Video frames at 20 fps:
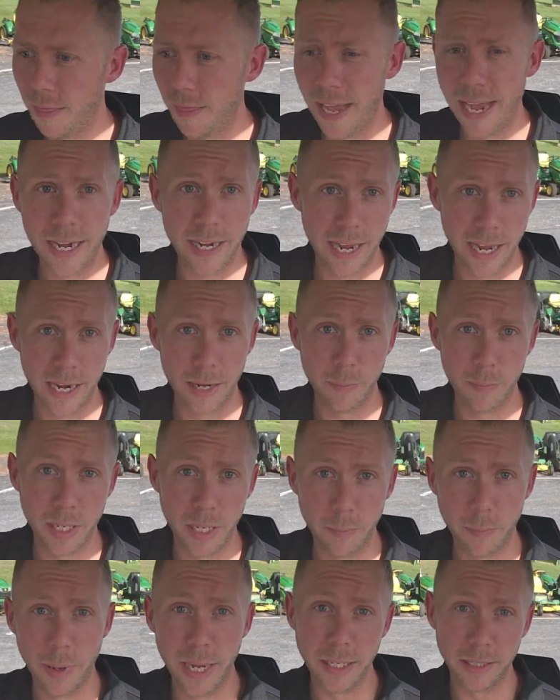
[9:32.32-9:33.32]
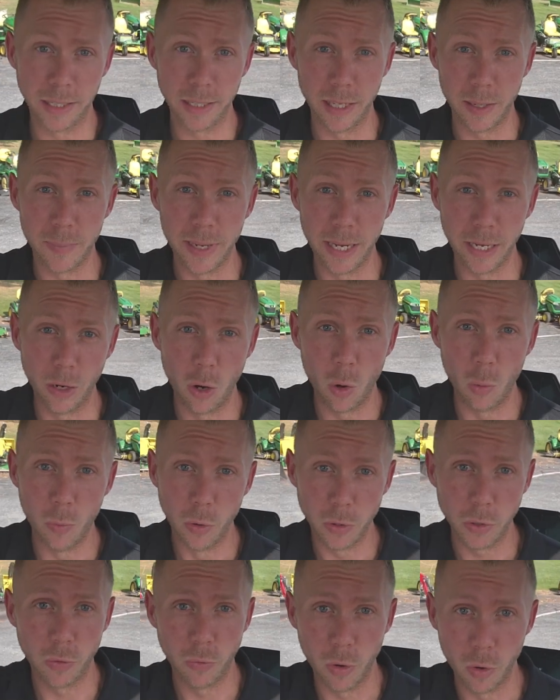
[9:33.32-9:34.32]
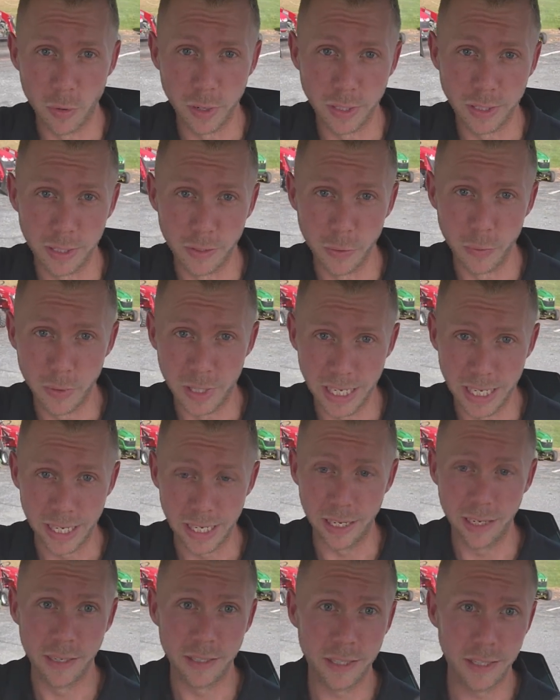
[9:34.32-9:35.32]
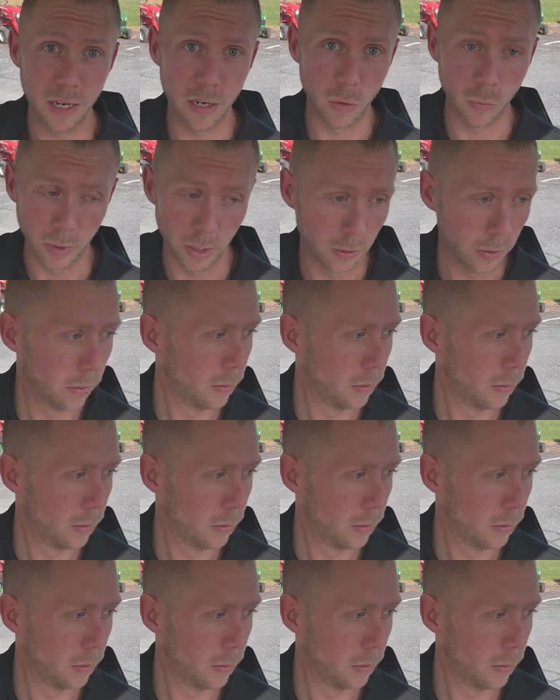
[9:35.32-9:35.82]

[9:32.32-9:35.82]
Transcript: That and me basically being almost thrown into the steering